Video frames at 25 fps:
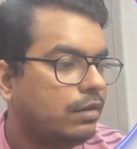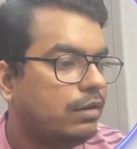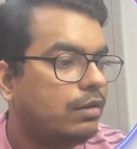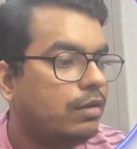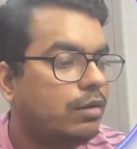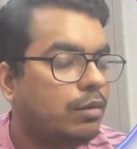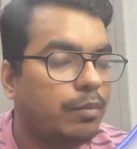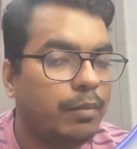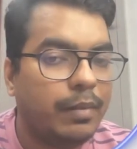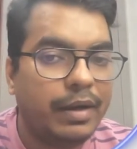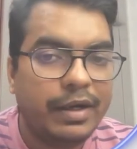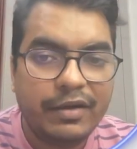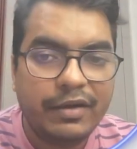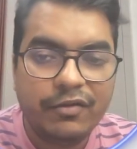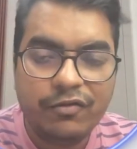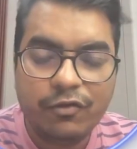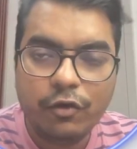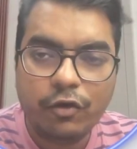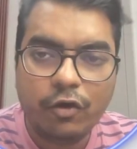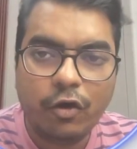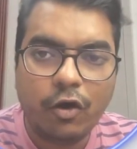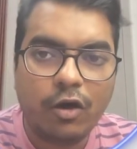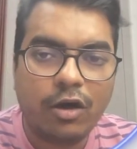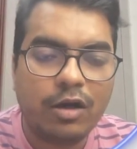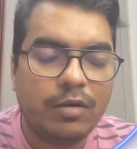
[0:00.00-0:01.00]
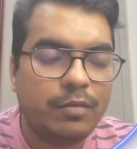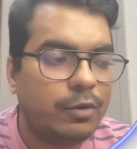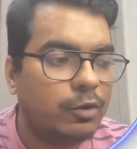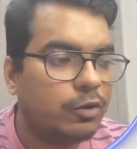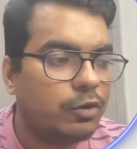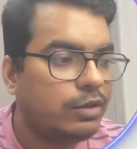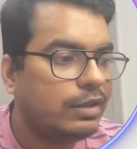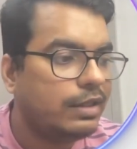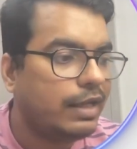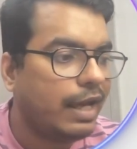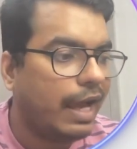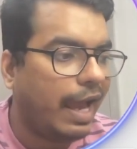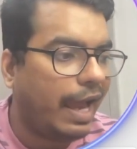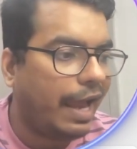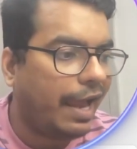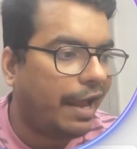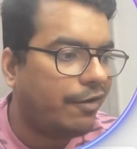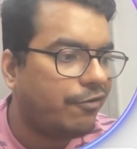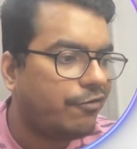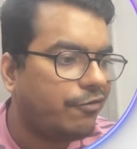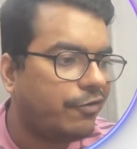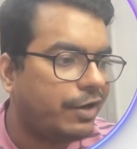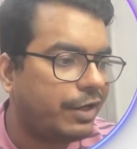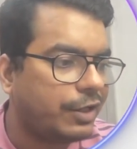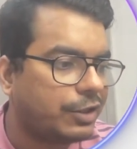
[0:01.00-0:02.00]
But if you talk about the
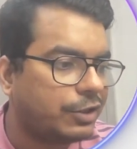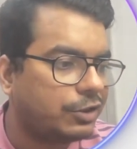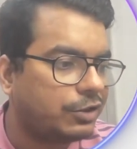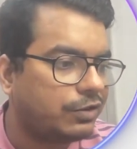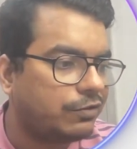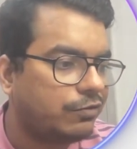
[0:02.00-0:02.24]
average,